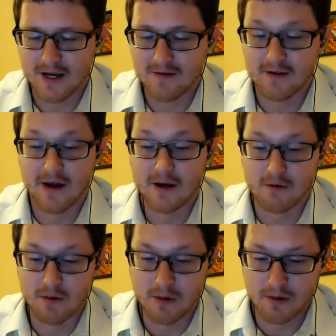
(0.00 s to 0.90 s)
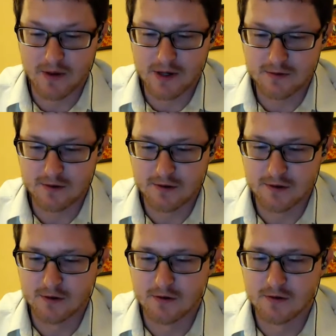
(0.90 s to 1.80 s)
that I don't remember the password
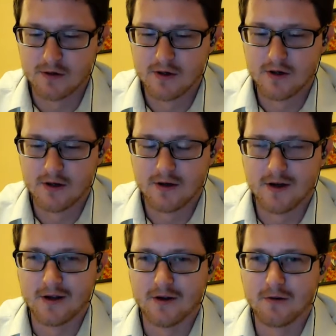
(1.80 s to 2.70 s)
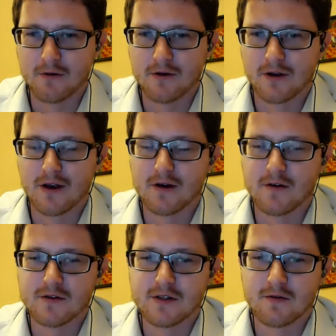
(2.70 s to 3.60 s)
to and don't really care
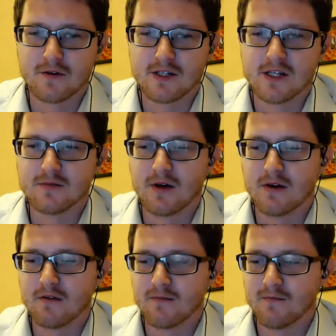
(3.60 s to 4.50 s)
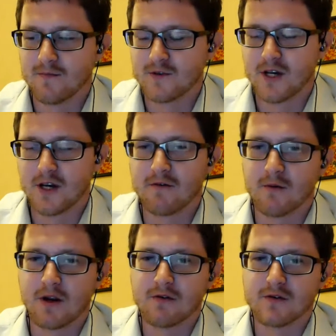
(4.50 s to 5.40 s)
if someone sees my site from
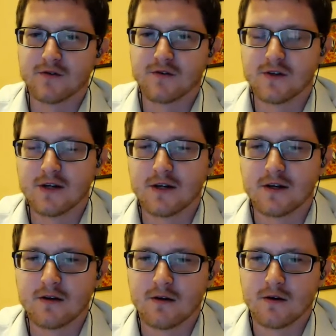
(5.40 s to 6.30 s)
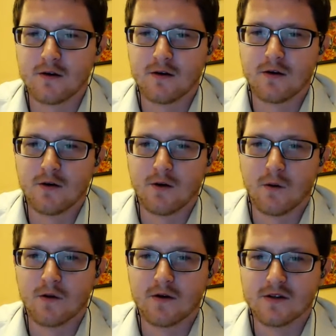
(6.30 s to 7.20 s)
when I was 15?
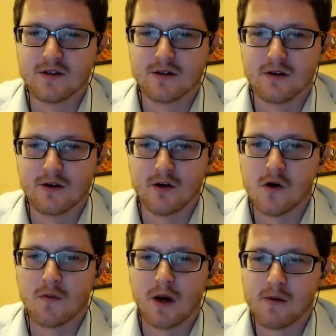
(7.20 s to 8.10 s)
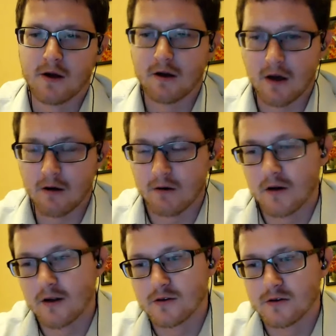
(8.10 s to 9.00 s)
Or is it, my bank account
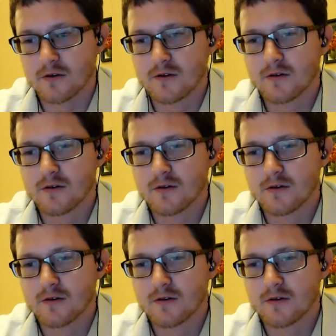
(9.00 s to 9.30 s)
credentials?